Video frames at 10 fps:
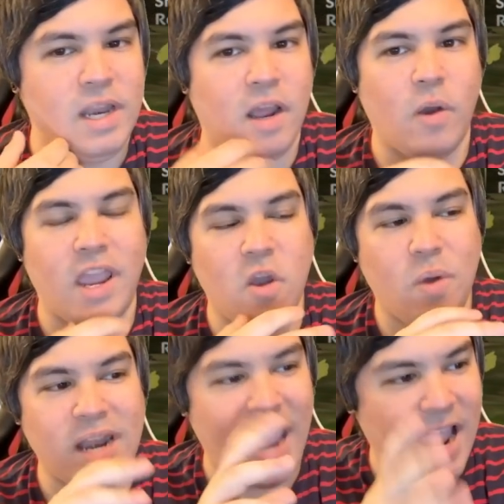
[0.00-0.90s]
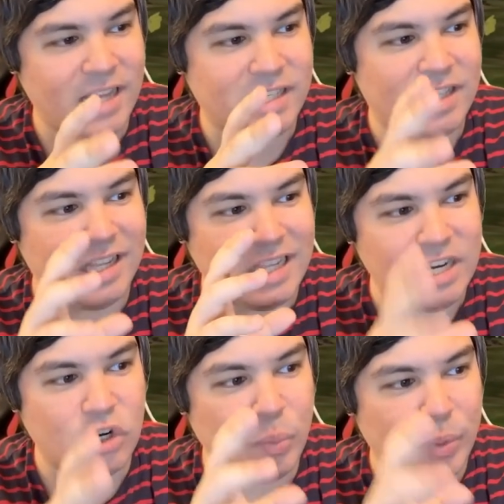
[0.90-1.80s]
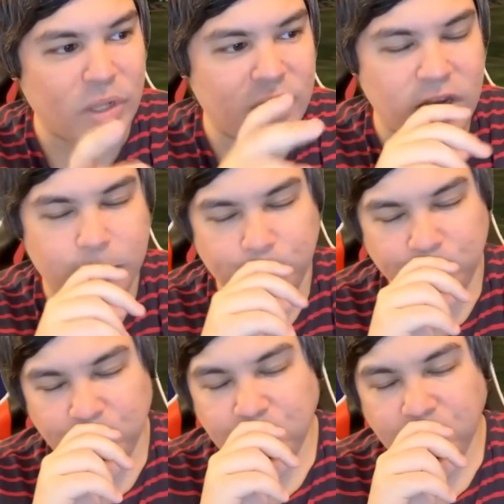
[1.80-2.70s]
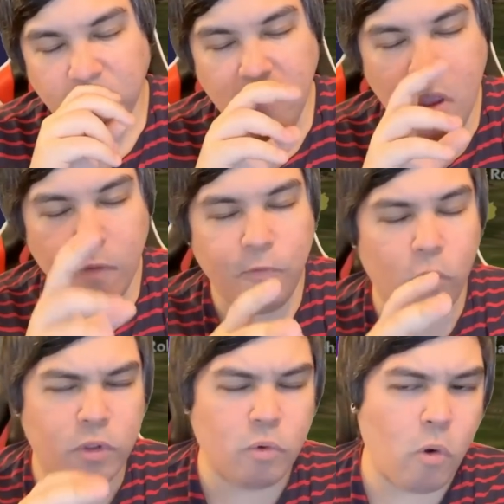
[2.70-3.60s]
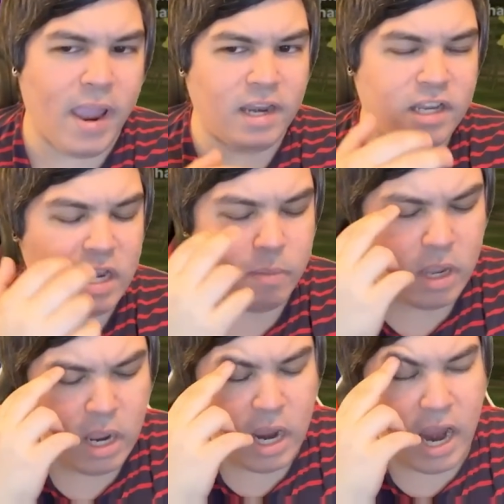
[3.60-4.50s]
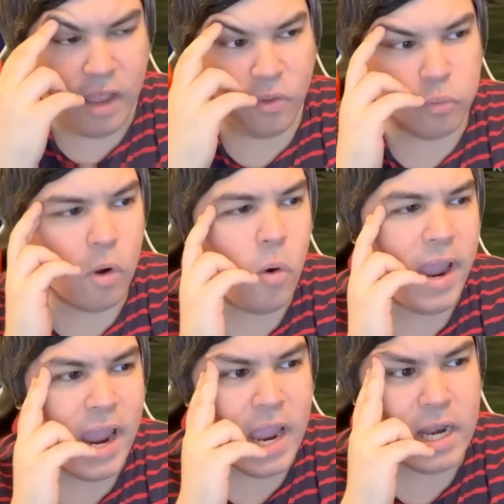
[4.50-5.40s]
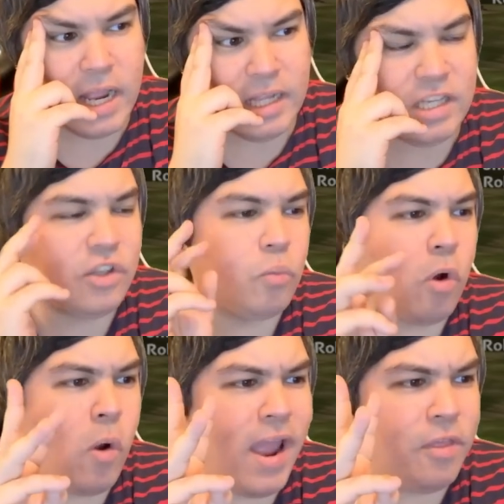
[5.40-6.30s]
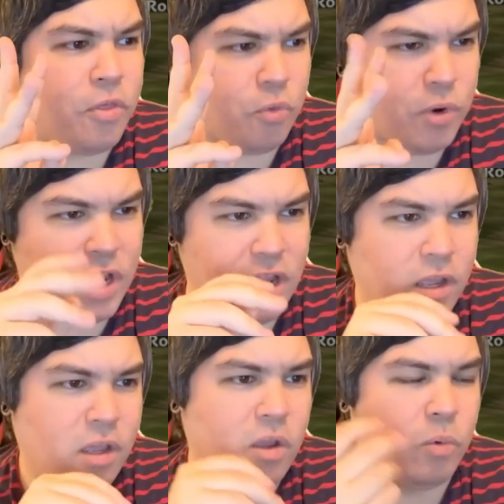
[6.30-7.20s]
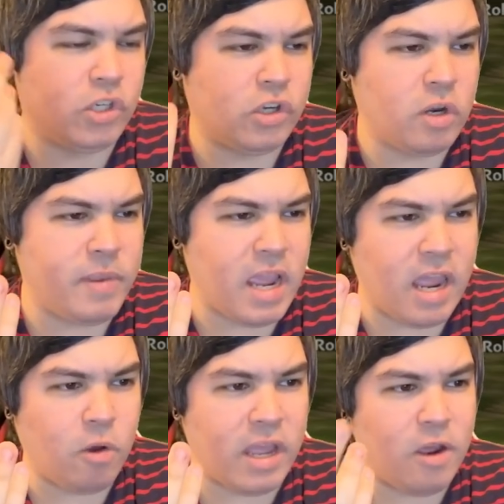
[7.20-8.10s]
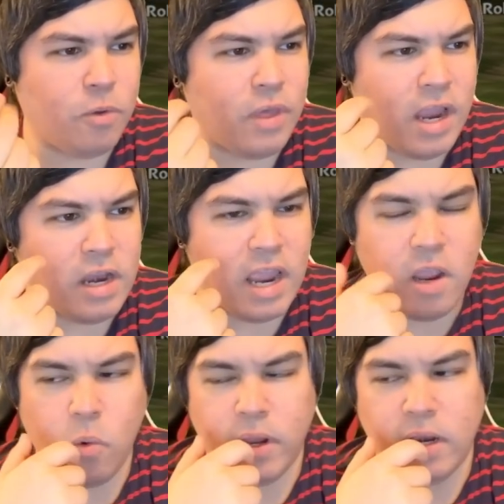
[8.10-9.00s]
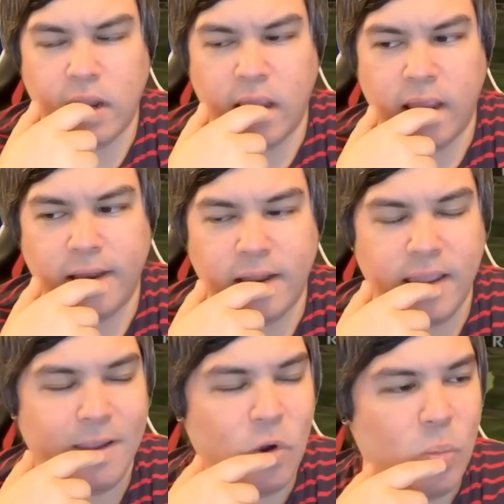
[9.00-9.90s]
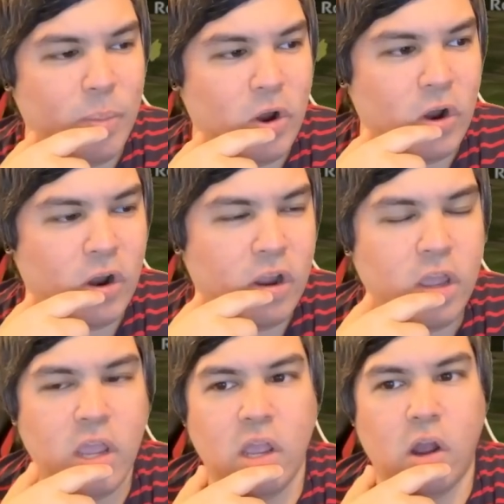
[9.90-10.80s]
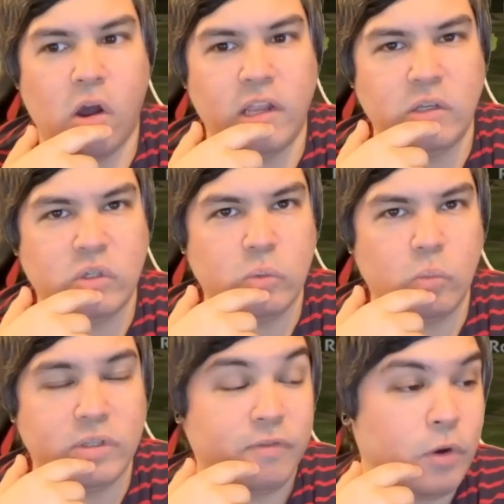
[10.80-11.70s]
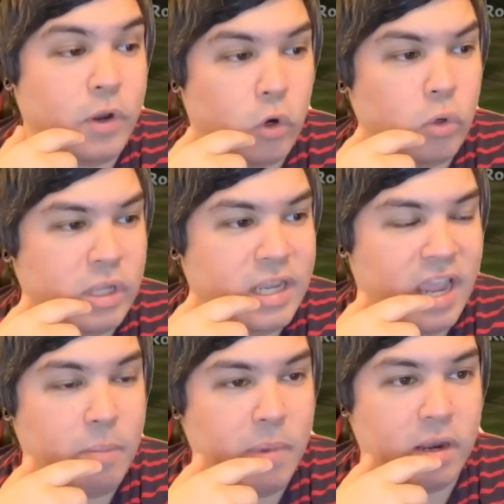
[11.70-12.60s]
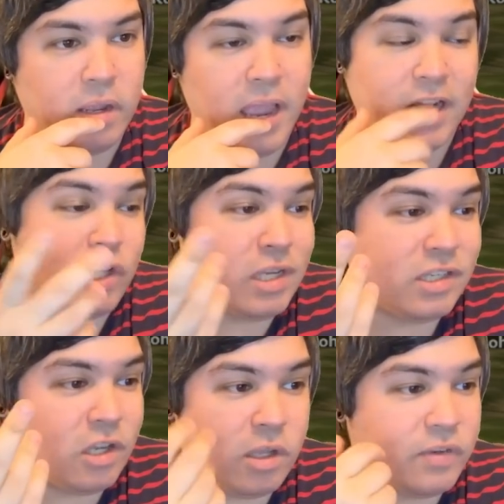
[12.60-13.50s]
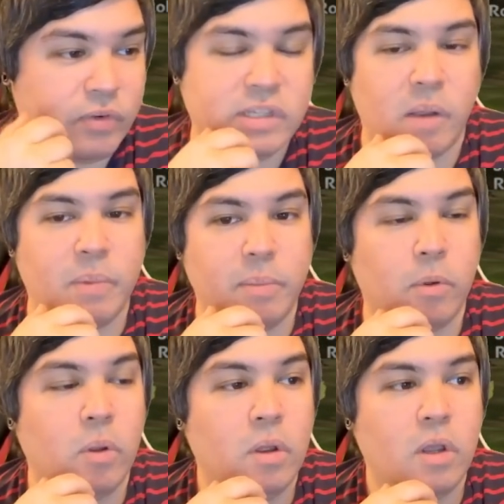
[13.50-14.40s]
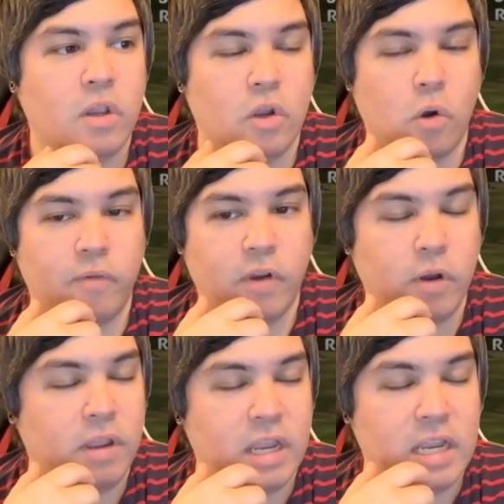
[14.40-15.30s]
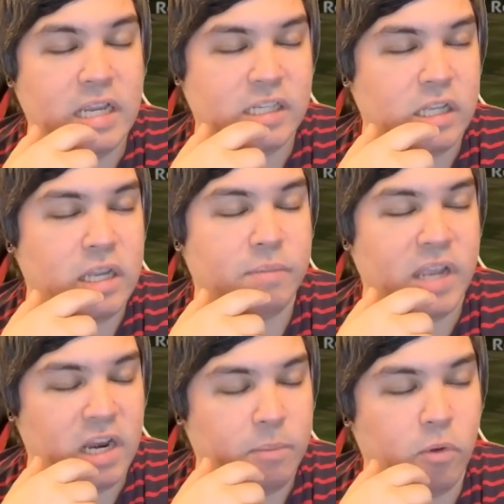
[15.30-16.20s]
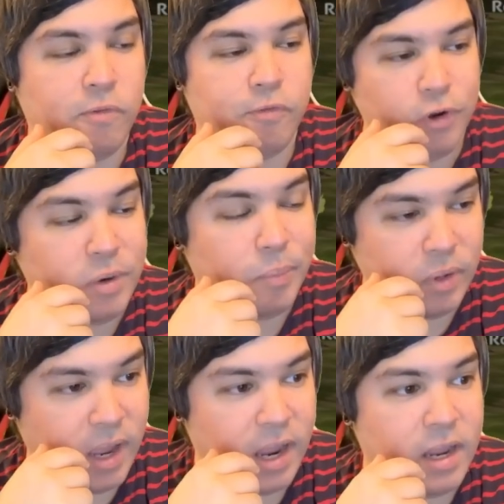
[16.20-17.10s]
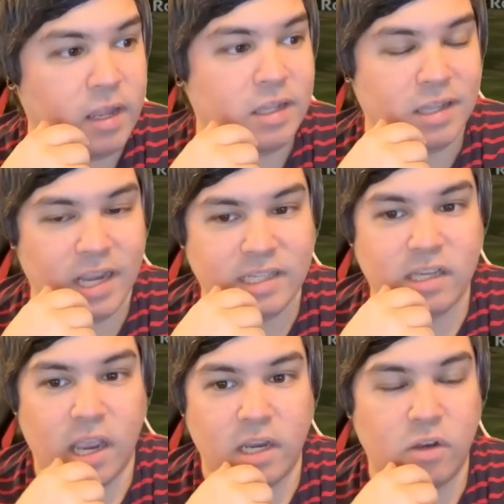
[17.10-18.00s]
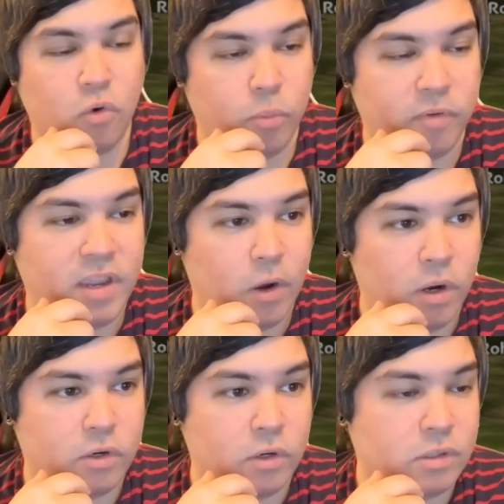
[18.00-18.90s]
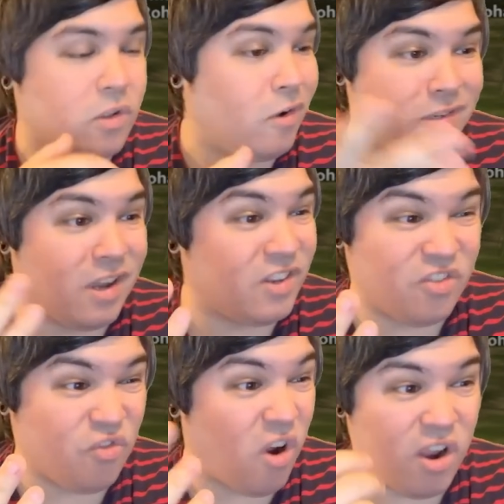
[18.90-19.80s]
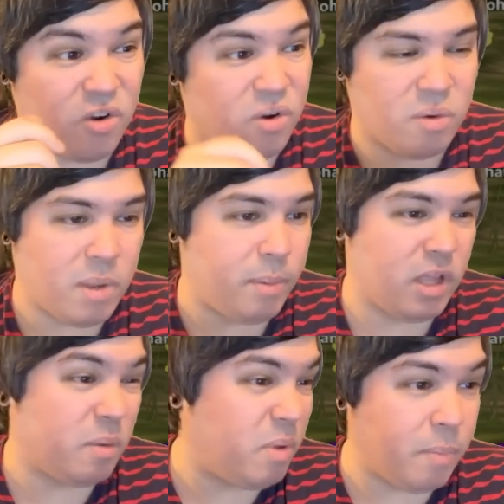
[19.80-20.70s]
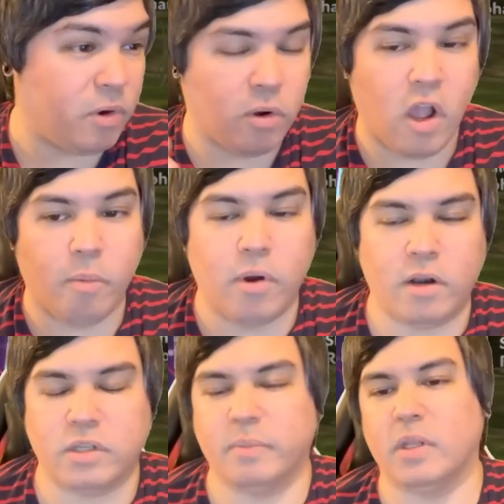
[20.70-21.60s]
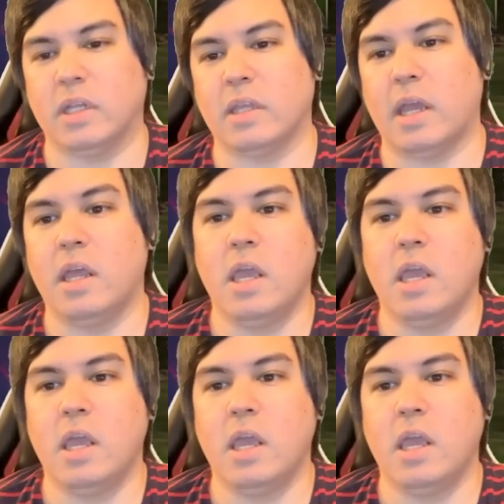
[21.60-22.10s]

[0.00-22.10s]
Now, Eowyn has the leader ability for the Rohan team, and the Rohan, at least the Rohan 3, which is going to be Eothane, Eowyn, and Aomer, was a very early game meta. Actually still is for some people. You know, a very easily obtainable, free-to-play, light-side group of characters alongside Strider and maybe like Pippin or Halberd or something like that.